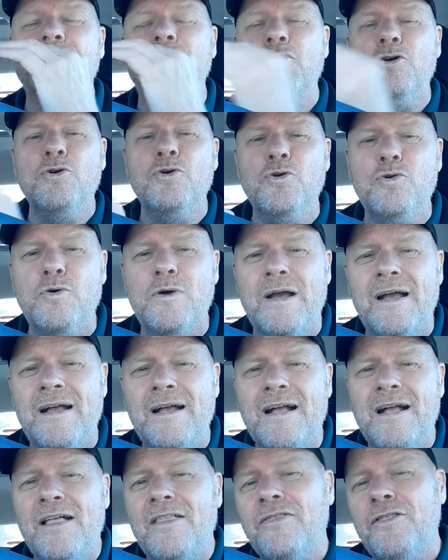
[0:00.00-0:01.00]
to
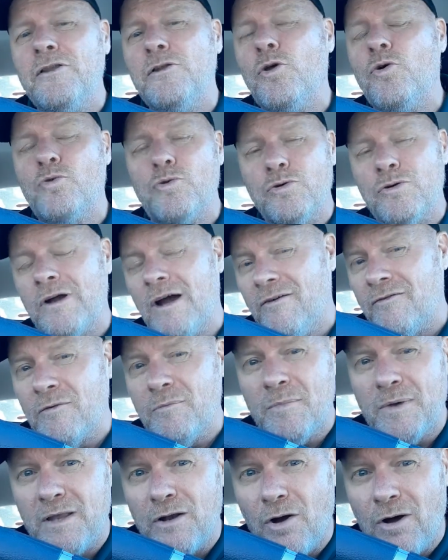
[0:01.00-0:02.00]
the local
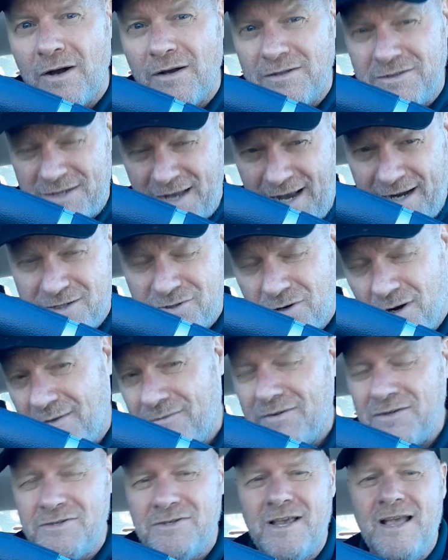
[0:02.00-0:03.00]
government tax
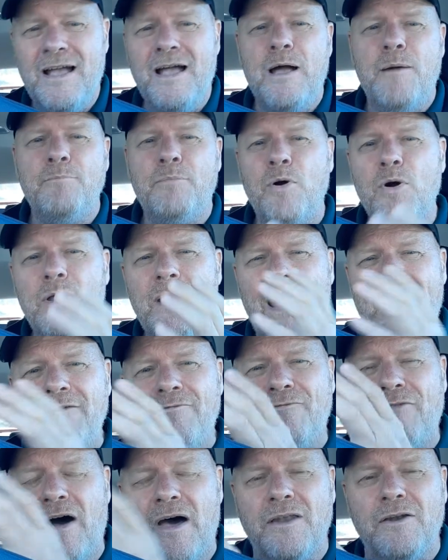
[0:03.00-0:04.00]
office, put a
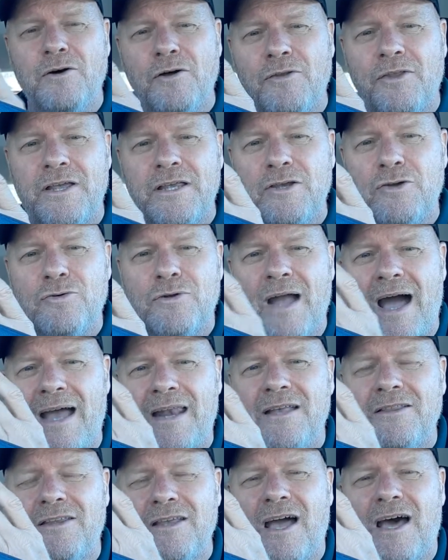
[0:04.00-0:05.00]
funnel that you got
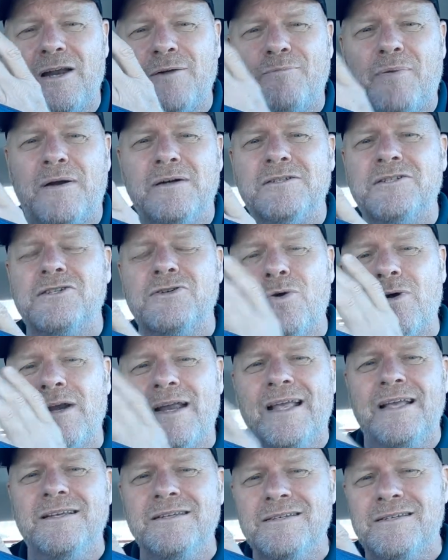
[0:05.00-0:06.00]
at the auto parts store
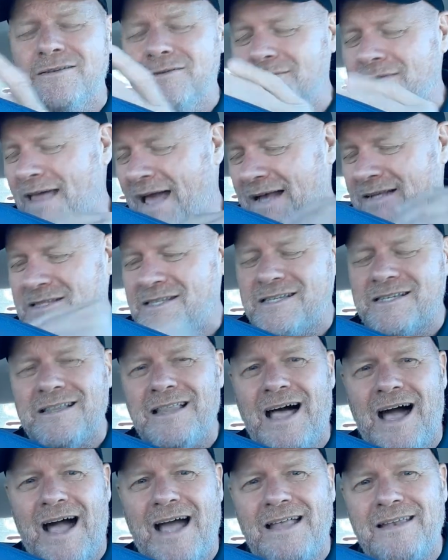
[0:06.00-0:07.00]
into that
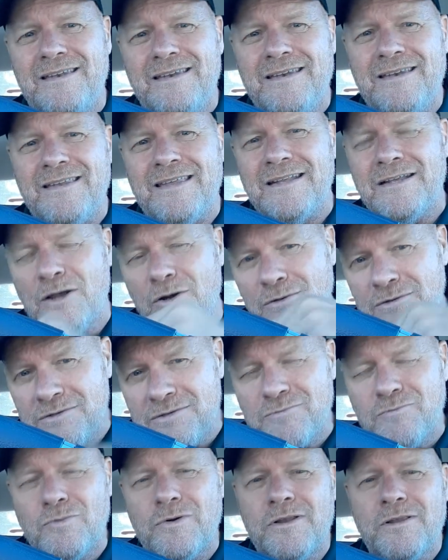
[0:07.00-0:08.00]
slot that
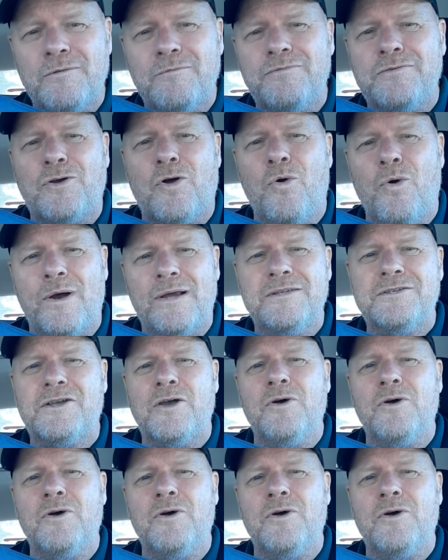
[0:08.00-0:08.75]
goes where the coins